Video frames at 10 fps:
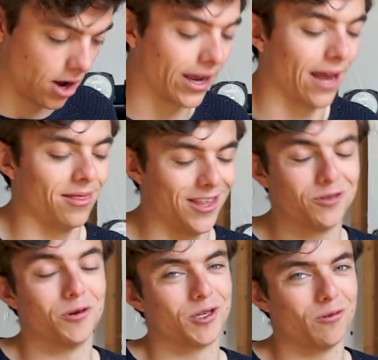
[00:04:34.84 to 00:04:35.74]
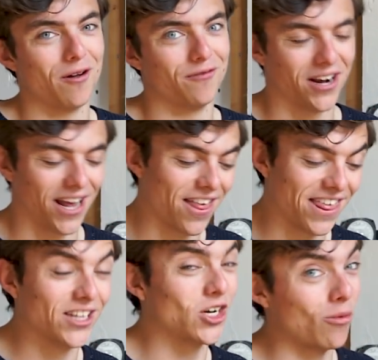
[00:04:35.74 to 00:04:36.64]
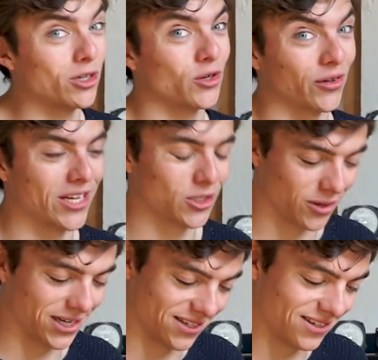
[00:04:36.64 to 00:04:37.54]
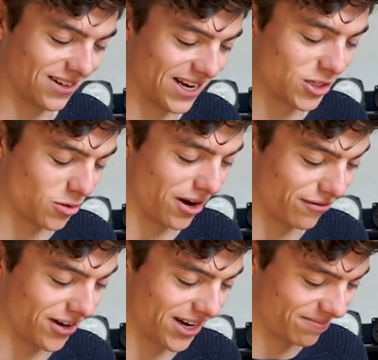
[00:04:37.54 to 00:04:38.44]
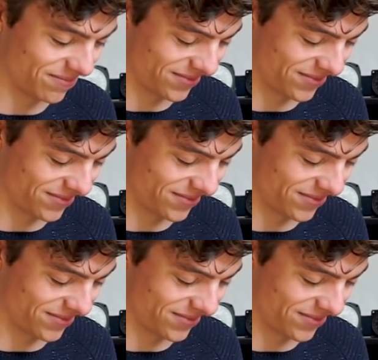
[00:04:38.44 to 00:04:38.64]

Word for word: Okay, this one's quite funny. I think the commentary on this one is, is quite funny. Albert